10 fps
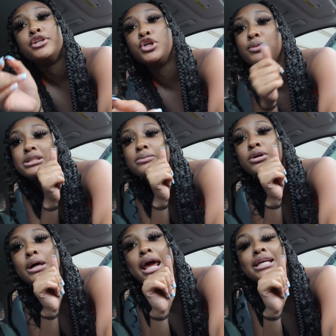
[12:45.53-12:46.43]
Do me some
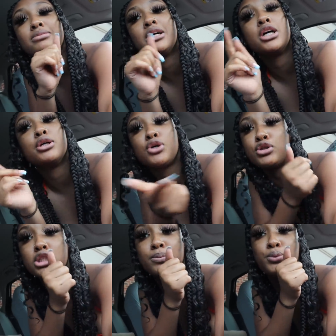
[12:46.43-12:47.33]
good ass makeup, go
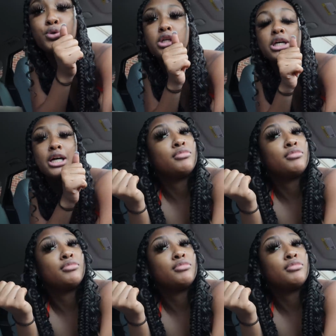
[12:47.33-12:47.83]
to the pool.